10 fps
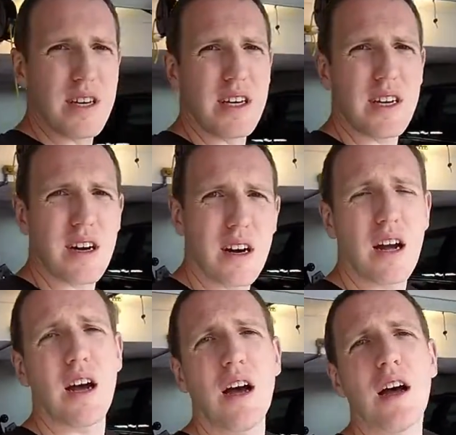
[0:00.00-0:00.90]
here.
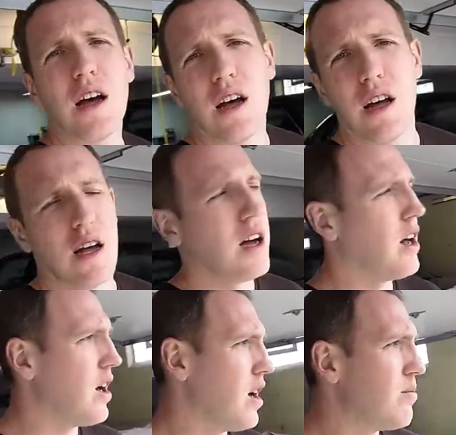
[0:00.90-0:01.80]

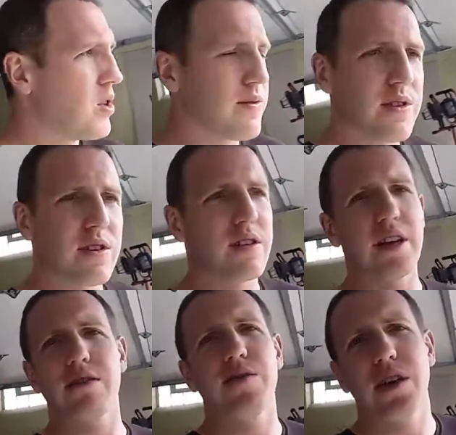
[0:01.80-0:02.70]
Over
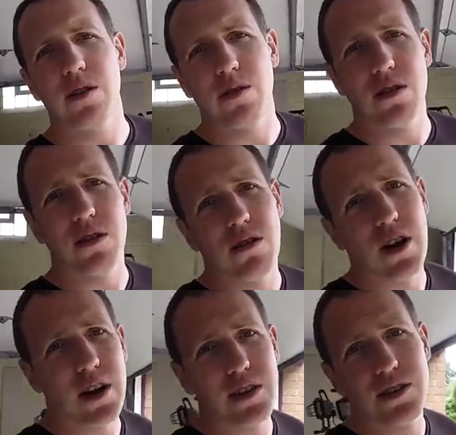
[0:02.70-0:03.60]
next vehicle in the
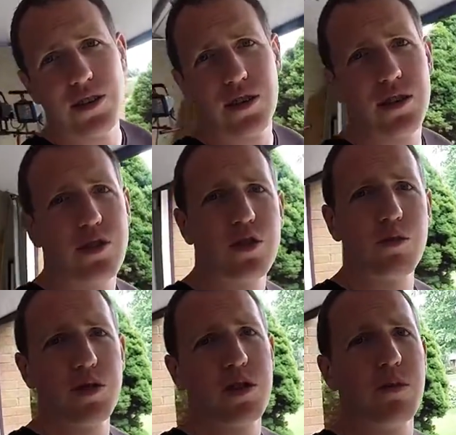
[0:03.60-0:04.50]
garage,
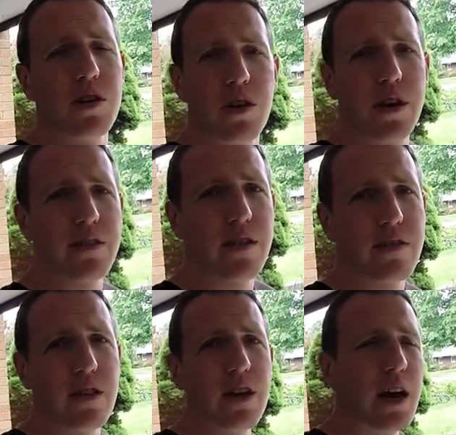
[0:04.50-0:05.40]
Subaru WRX
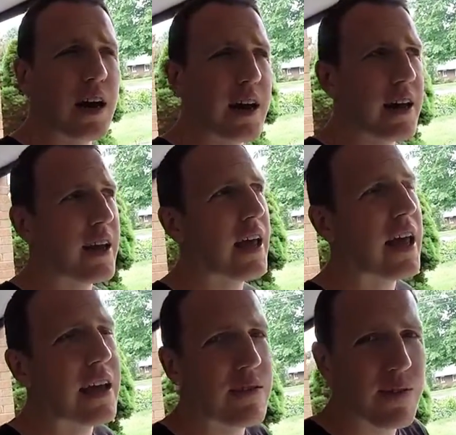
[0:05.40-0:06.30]
STI,
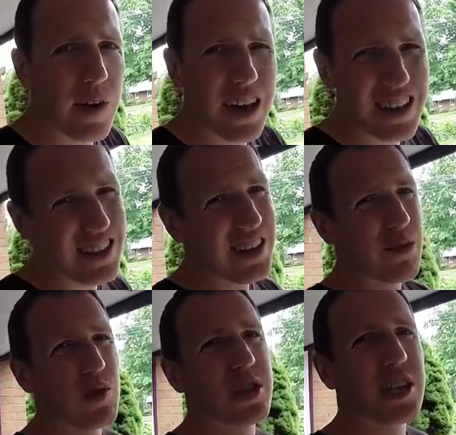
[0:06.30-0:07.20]
and finally
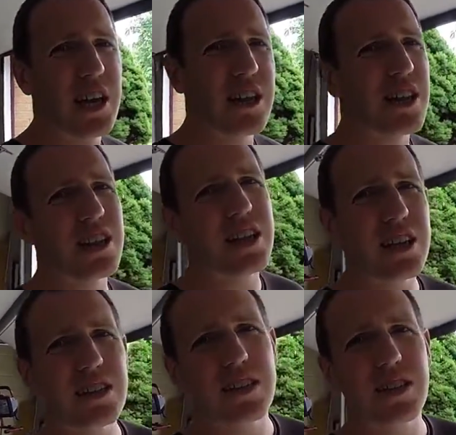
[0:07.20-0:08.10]
we'll say the
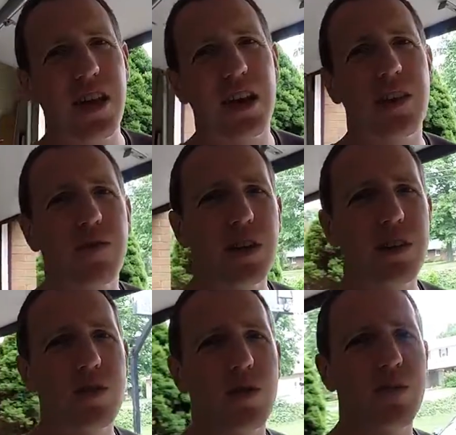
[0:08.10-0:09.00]
least exciting
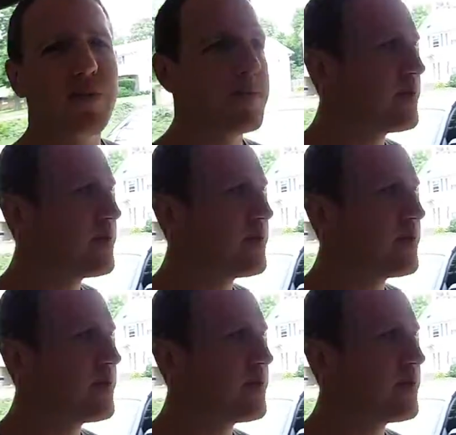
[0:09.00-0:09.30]
vehicle,